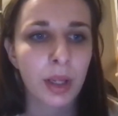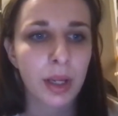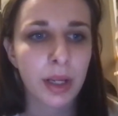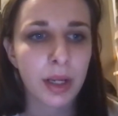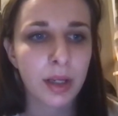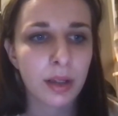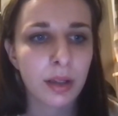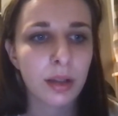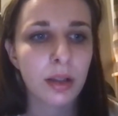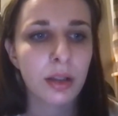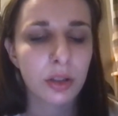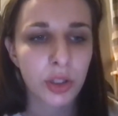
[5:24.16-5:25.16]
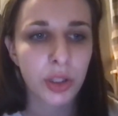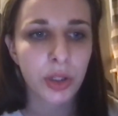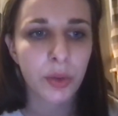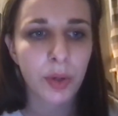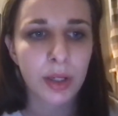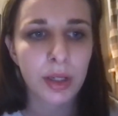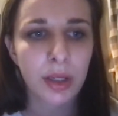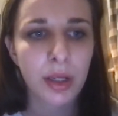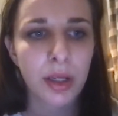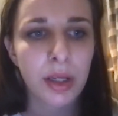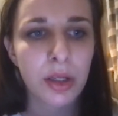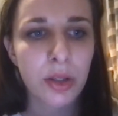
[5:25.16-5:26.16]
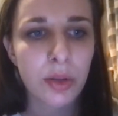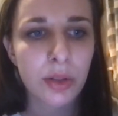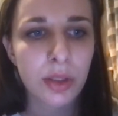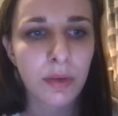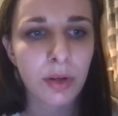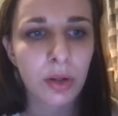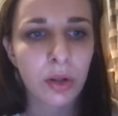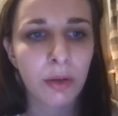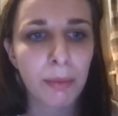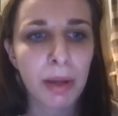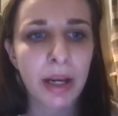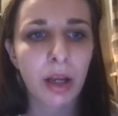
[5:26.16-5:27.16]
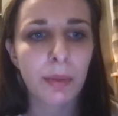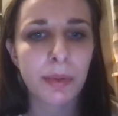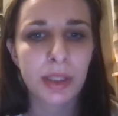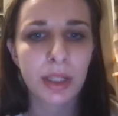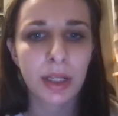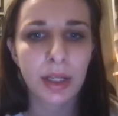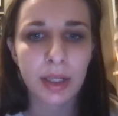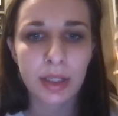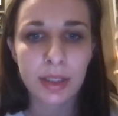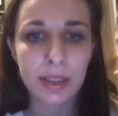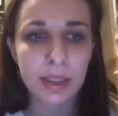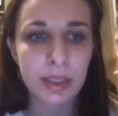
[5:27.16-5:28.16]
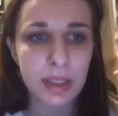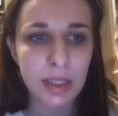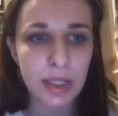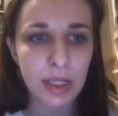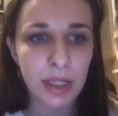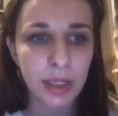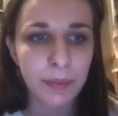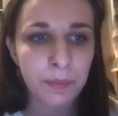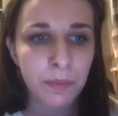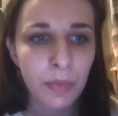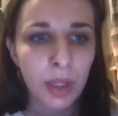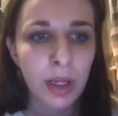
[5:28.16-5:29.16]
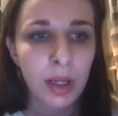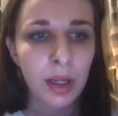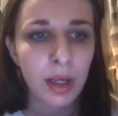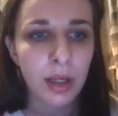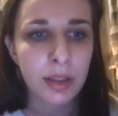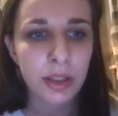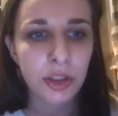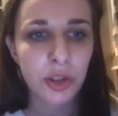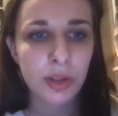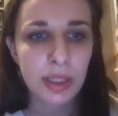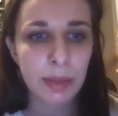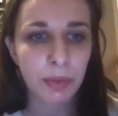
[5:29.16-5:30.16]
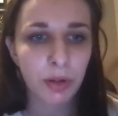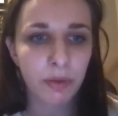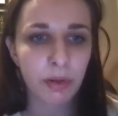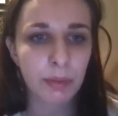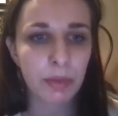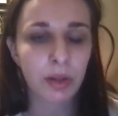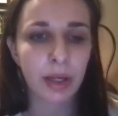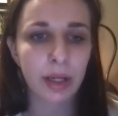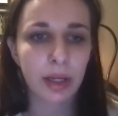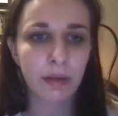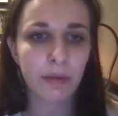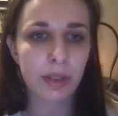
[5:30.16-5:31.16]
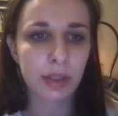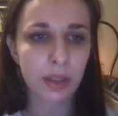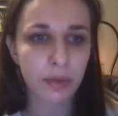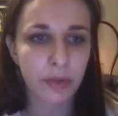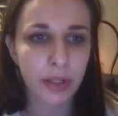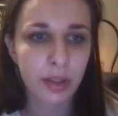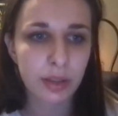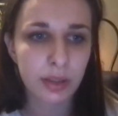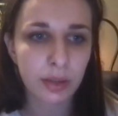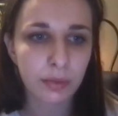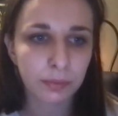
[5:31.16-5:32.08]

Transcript: And 2, an endocervical biopsy is D, a tissue sample from the lining of the cervix.